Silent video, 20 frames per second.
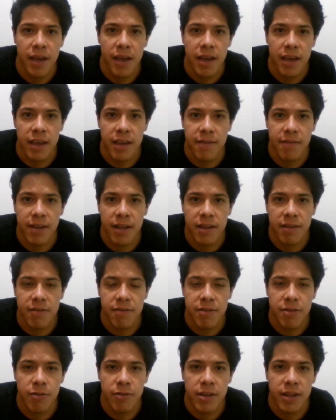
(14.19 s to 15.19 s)
even if
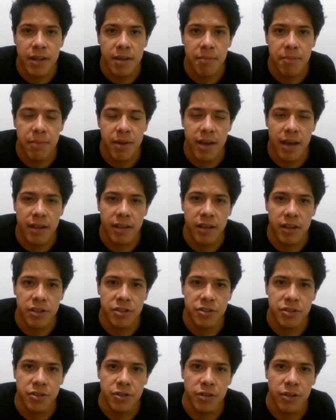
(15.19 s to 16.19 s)
you didn't pay
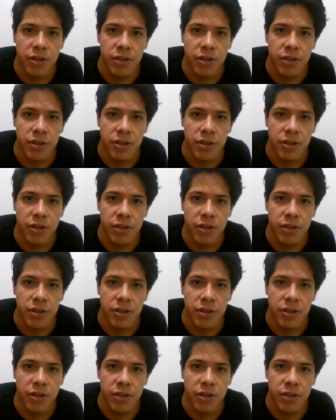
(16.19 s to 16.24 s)
attention